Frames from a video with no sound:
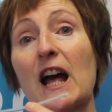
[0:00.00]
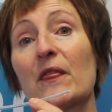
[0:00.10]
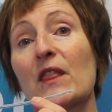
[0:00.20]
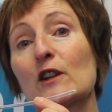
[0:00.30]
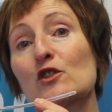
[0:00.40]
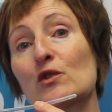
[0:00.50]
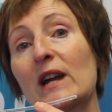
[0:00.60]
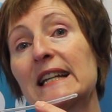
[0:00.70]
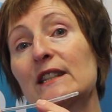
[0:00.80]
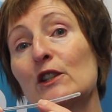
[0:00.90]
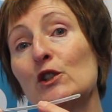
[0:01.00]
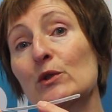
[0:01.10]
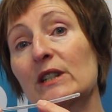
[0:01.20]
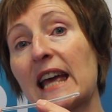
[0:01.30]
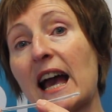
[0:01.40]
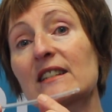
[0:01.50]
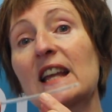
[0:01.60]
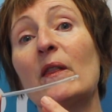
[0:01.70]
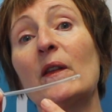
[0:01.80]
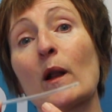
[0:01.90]
They'll drain the urine out
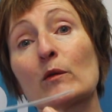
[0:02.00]
and then they'll